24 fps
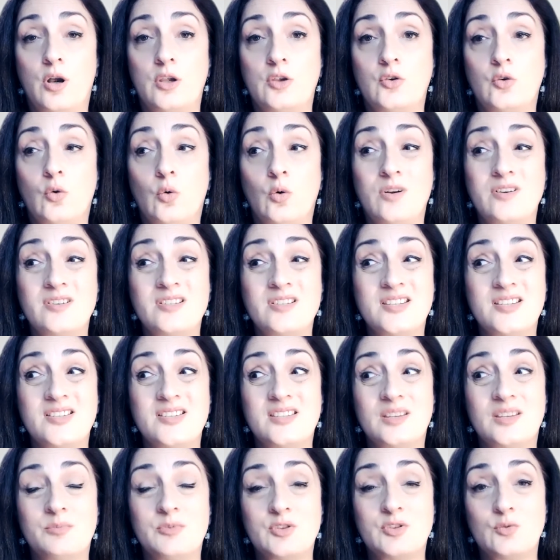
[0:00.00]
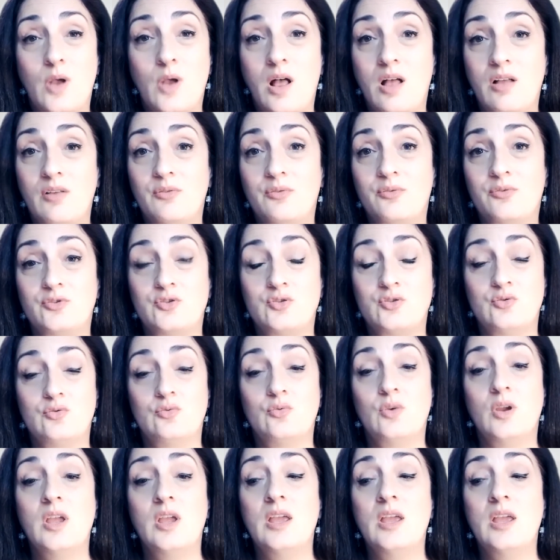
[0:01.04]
your system as well, to